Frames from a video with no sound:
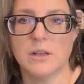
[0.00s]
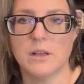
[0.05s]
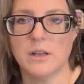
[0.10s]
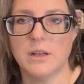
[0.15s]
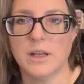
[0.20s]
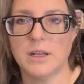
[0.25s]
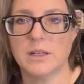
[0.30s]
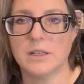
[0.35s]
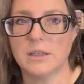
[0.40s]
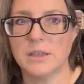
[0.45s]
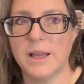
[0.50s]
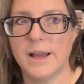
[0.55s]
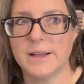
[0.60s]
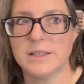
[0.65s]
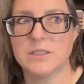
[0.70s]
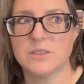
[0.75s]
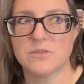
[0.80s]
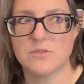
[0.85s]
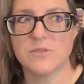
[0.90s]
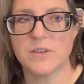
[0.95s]
and it
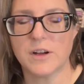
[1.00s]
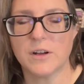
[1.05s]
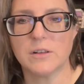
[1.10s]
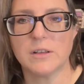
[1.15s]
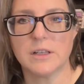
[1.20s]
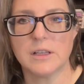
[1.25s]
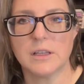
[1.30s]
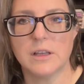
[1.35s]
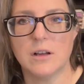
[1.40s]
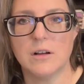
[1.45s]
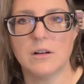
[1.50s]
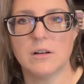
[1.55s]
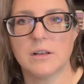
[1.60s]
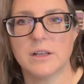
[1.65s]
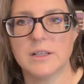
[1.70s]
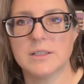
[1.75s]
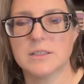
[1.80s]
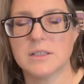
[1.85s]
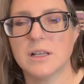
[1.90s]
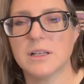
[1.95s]
lasts fairly long.
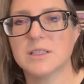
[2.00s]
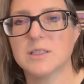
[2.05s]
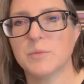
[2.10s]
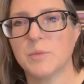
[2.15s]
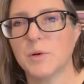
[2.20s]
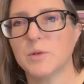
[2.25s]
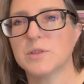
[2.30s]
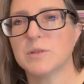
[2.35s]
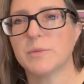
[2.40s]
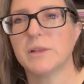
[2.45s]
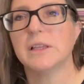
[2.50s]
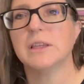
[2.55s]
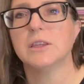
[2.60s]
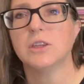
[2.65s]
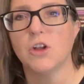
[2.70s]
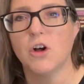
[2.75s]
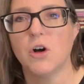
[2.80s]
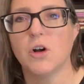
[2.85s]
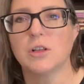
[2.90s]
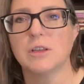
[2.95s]
It's not supposed to be
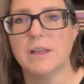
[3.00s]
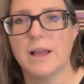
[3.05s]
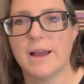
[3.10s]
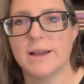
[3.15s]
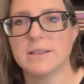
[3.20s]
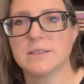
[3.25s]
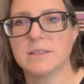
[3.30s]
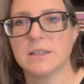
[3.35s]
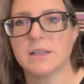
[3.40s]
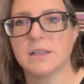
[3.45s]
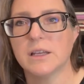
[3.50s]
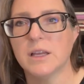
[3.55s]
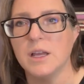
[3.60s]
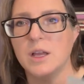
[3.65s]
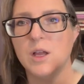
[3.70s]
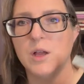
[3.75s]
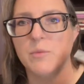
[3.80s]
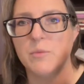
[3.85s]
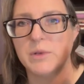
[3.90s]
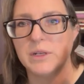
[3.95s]
long lasting,
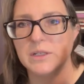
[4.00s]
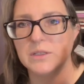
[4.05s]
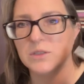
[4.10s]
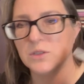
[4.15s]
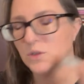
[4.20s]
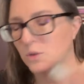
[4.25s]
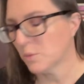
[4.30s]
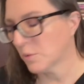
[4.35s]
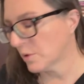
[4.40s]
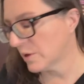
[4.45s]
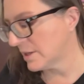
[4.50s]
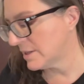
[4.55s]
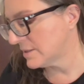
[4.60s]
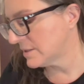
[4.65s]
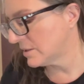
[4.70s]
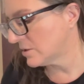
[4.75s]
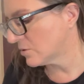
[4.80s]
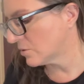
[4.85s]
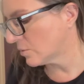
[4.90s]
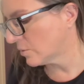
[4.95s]
but it's super
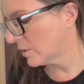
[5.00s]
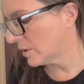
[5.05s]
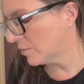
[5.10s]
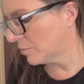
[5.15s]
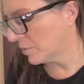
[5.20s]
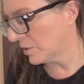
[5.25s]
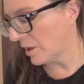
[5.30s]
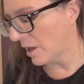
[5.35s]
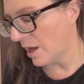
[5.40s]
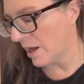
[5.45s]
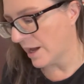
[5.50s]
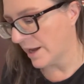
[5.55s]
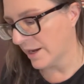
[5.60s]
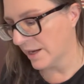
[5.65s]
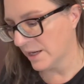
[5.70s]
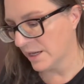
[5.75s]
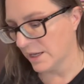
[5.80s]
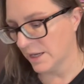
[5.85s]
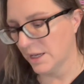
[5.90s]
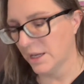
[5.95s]
easy to
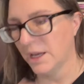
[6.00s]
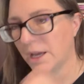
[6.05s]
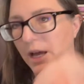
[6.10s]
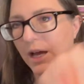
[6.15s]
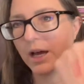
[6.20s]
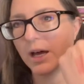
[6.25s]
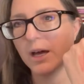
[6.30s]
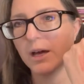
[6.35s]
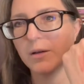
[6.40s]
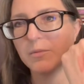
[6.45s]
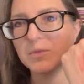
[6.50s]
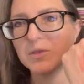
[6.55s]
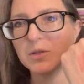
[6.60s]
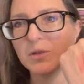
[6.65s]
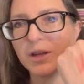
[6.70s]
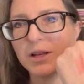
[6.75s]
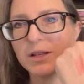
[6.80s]
reapply. So